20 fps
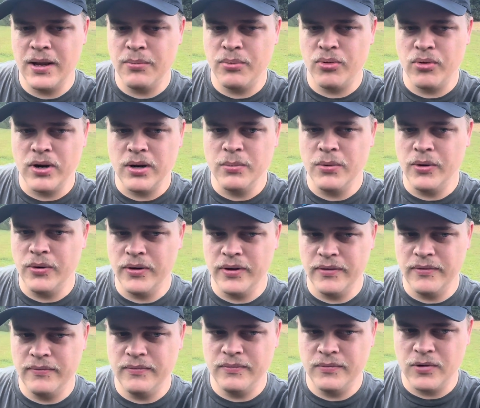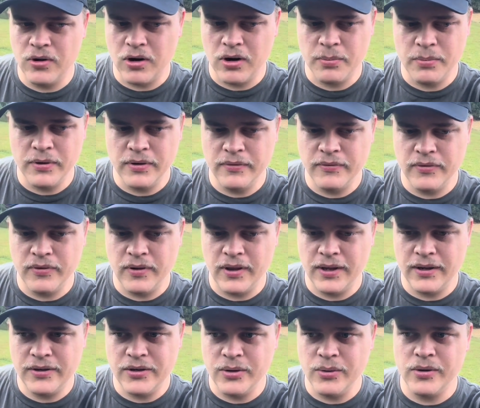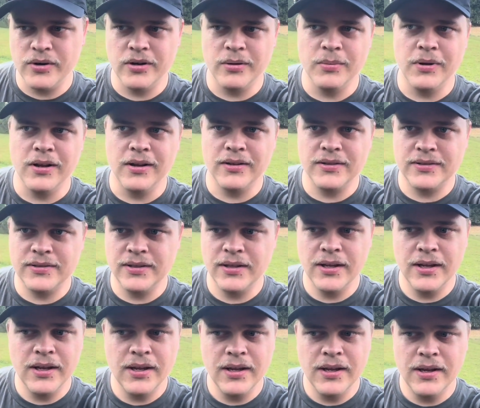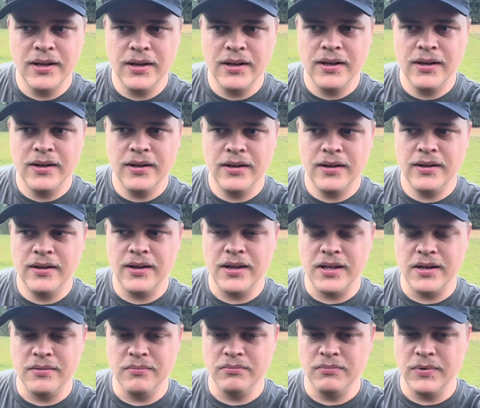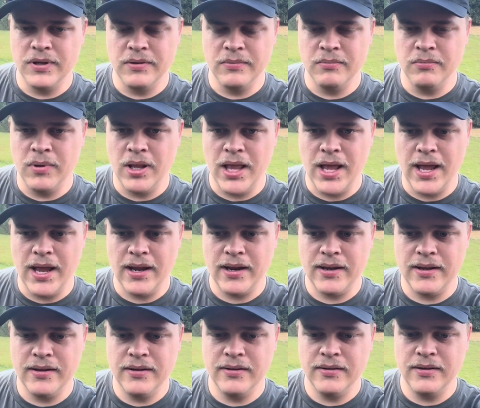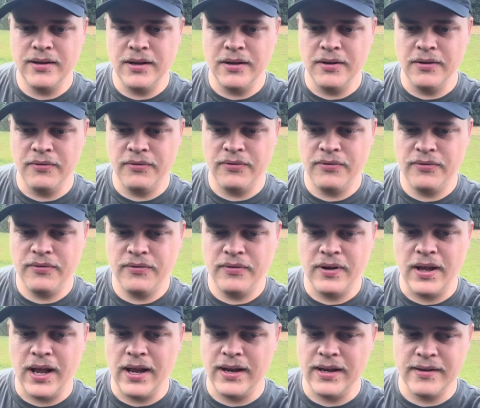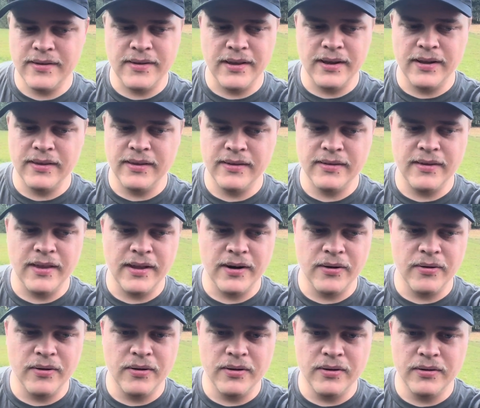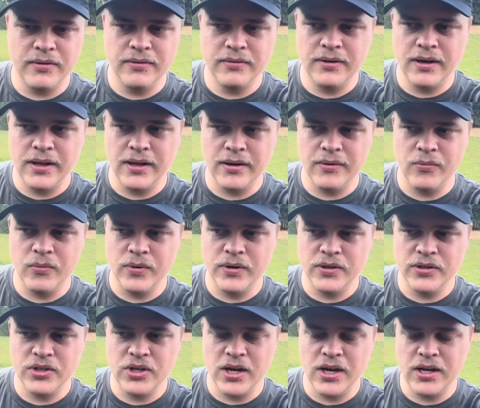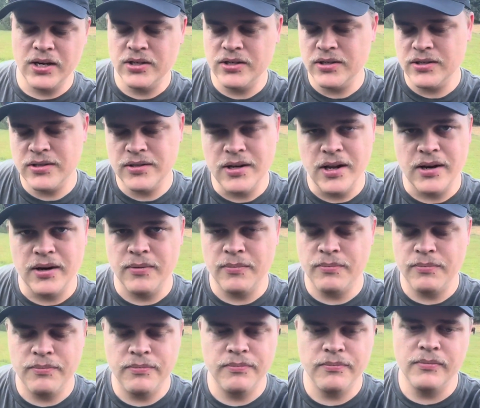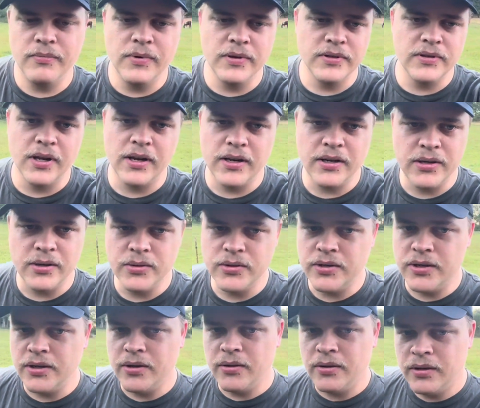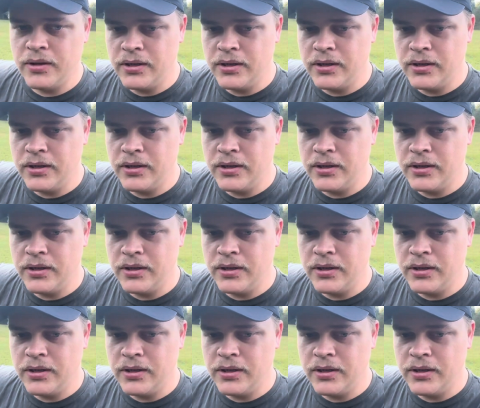pre-molded carpet for like $200 in black if I get sick of this later on and want to change. It's not a huge deal.